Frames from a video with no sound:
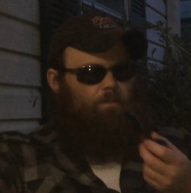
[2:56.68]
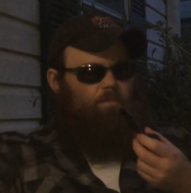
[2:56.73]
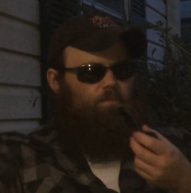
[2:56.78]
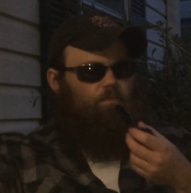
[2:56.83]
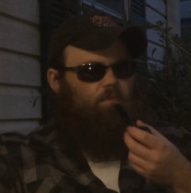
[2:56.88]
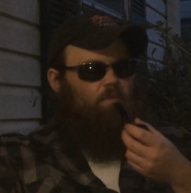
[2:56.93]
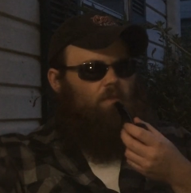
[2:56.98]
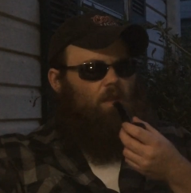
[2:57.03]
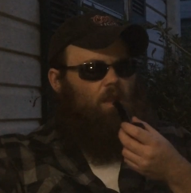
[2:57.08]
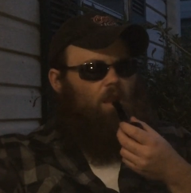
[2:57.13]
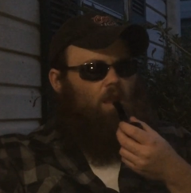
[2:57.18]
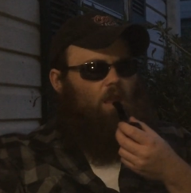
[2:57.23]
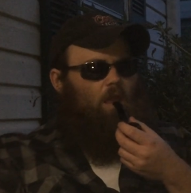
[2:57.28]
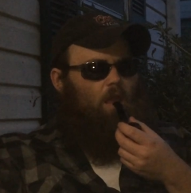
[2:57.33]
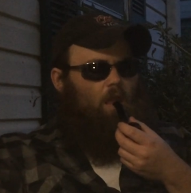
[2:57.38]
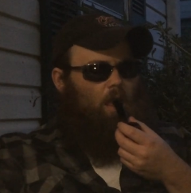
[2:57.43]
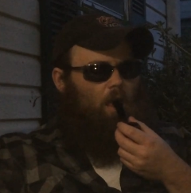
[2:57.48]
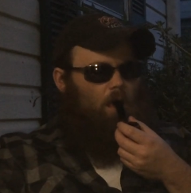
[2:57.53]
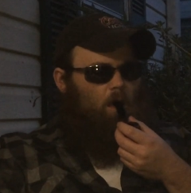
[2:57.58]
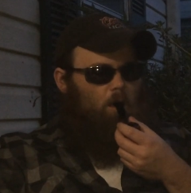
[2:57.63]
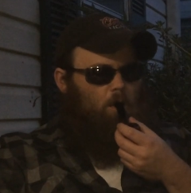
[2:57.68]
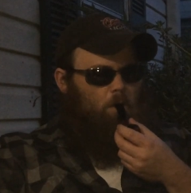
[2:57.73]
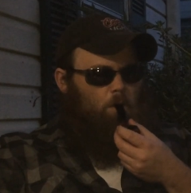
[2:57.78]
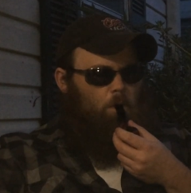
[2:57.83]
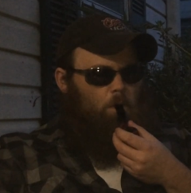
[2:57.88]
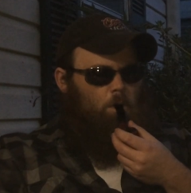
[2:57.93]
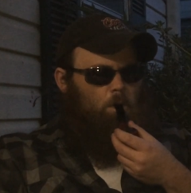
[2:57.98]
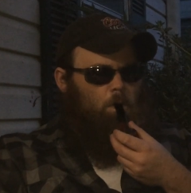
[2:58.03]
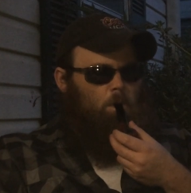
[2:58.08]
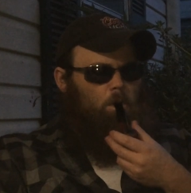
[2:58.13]

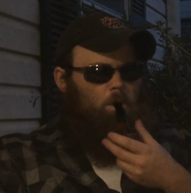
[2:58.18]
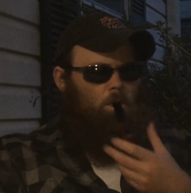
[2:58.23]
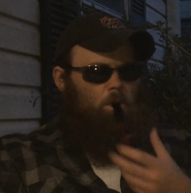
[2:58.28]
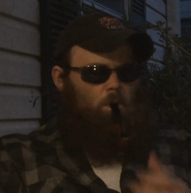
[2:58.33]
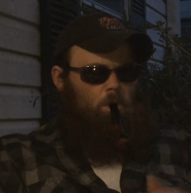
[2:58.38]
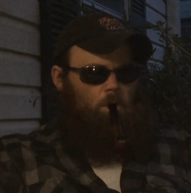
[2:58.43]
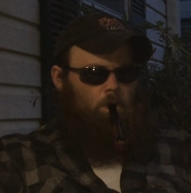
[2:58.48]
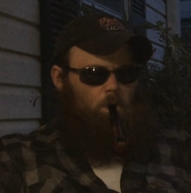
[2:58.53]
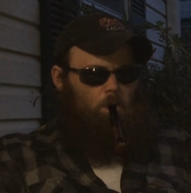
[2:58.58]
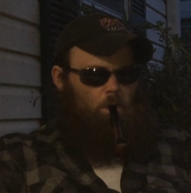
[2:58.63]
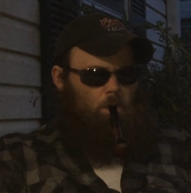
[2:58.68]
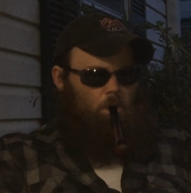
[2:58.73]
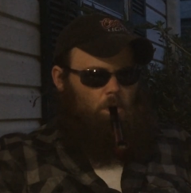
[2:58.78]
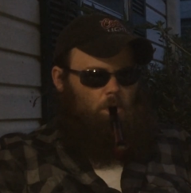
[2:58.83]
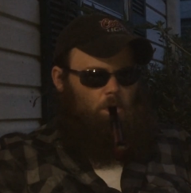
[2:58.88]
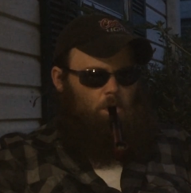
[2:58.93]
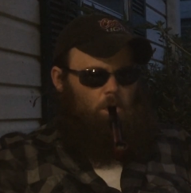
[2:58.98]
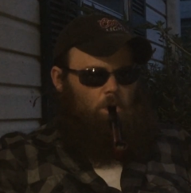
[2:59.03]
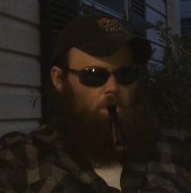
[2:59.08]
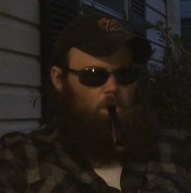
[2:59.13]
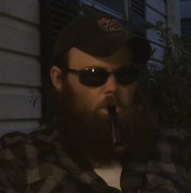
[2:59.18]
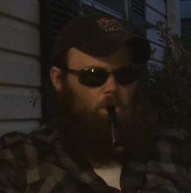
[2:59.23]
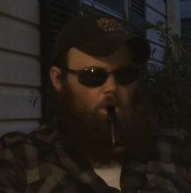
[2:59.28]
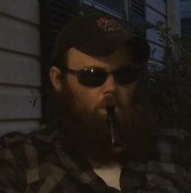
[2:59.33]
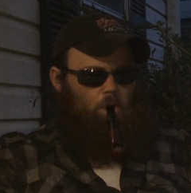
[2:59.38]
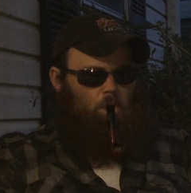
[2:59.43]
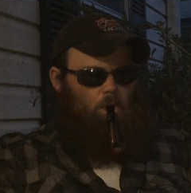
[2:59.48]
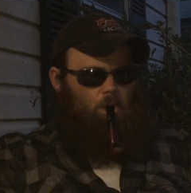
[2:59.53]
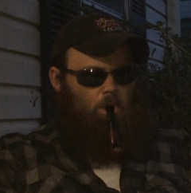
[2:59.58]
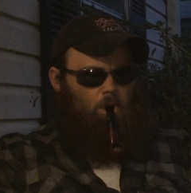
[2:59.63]

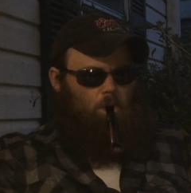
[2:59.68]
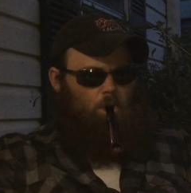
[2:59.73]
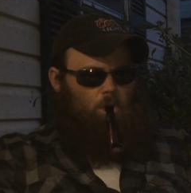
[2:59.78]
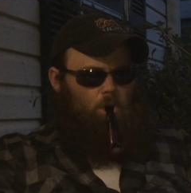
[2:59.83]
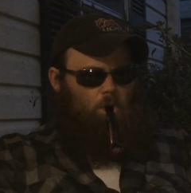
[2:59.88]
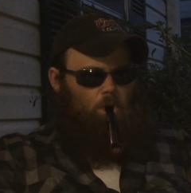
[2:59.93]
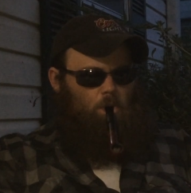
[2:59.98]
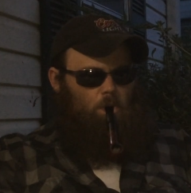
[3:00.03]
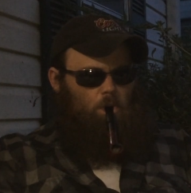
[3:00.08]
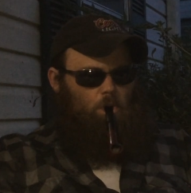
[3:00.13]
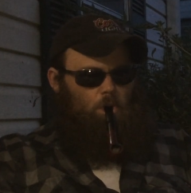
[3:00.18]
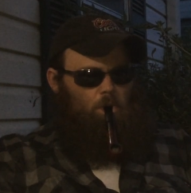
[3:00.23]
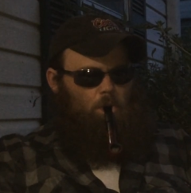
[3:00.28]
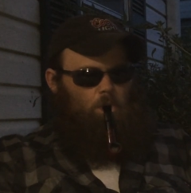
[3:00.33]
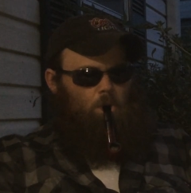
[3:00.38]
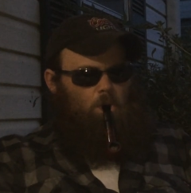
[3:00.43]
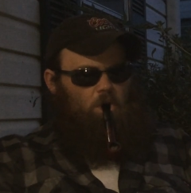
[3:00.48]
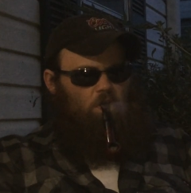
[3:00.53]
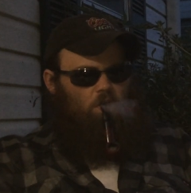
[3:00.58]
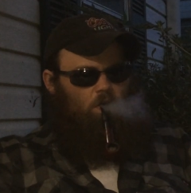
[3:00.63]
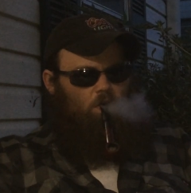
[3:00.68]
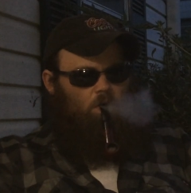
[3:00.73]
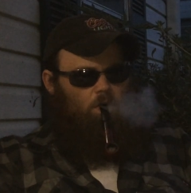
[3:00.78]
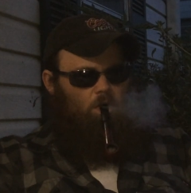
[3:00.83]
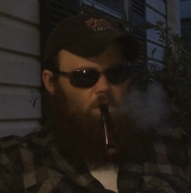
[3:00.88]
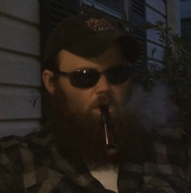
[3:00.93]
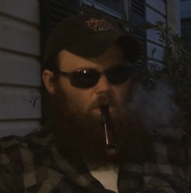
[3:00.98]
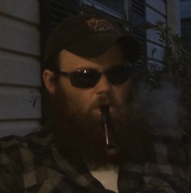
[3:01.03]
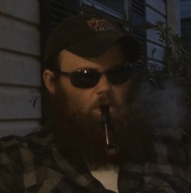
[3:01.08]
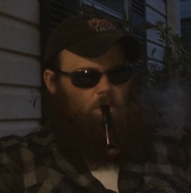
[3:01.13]
(no one is talking)